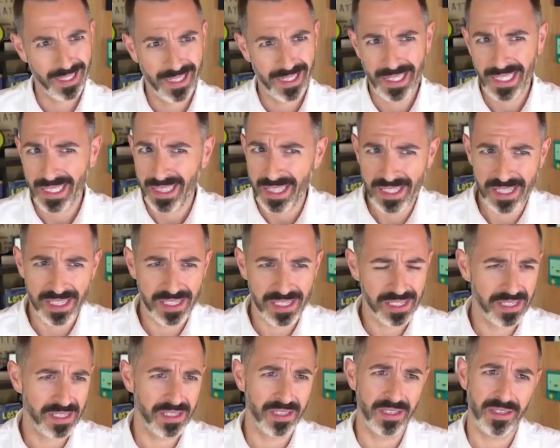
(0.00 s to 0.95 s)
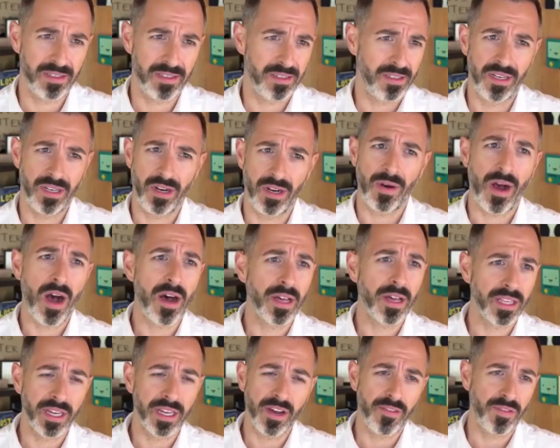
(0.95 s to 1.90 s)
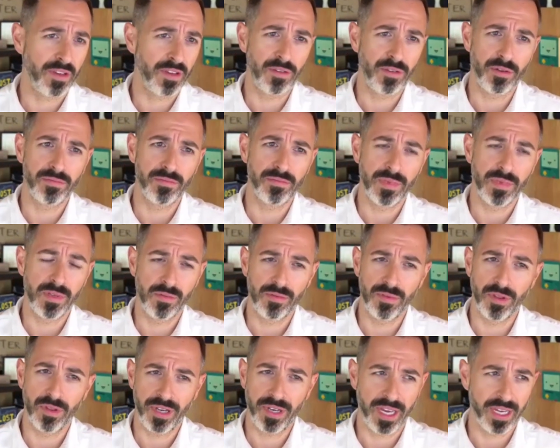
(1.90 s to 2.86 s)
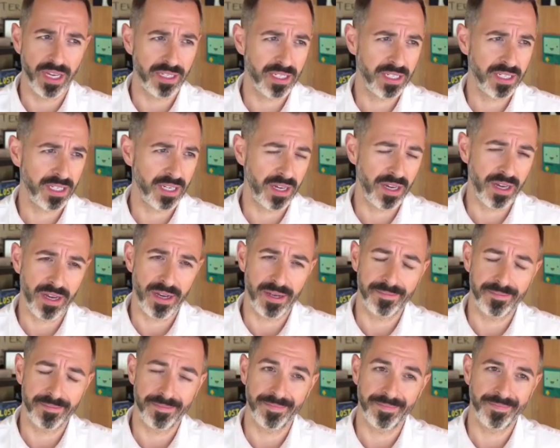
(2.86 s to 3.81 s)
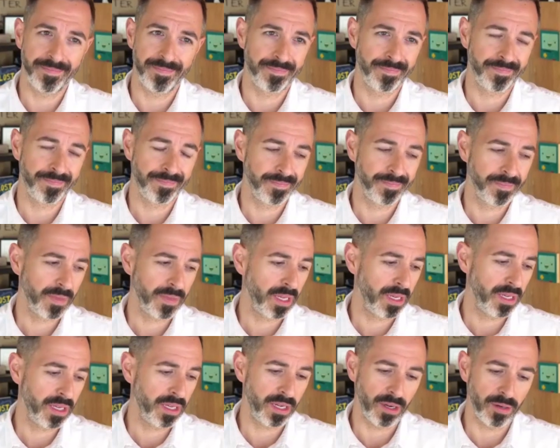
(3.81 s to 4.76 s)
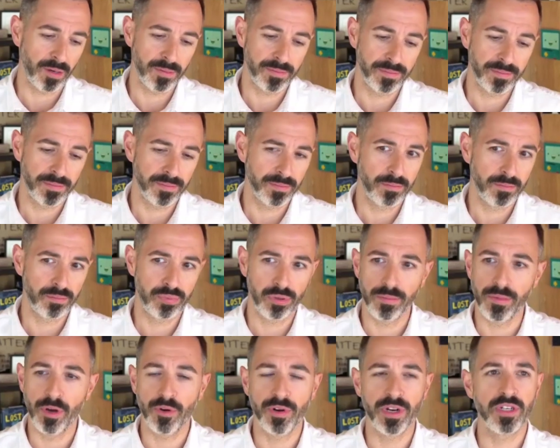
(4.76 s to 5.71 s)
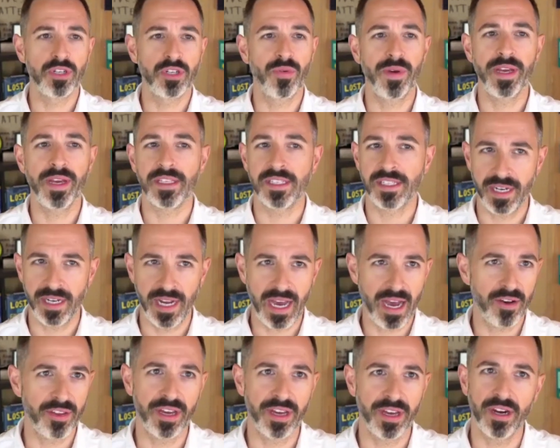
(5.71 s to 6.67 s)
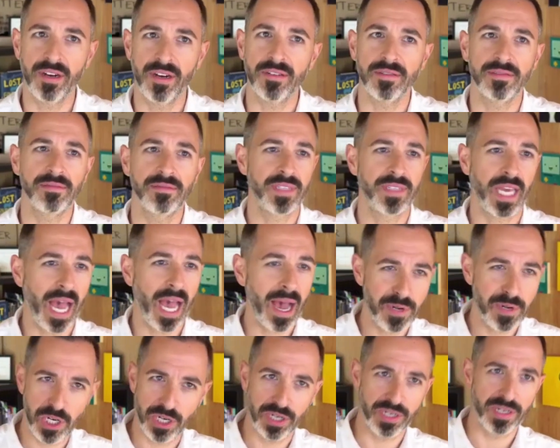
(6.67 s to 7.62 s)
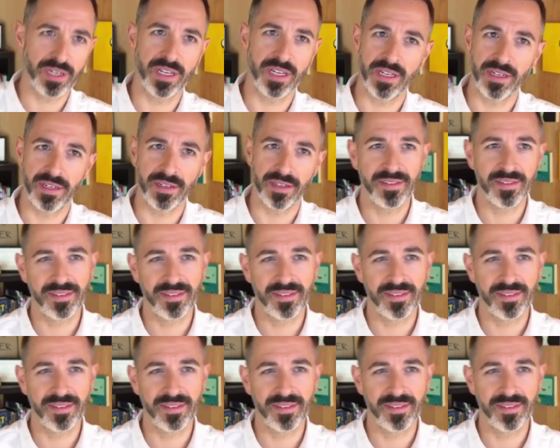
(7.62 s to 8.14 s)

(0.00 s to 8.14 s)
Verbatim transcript: this is you know oddly enough, you you look at. Um, you know promoted tweets and how they're captioned and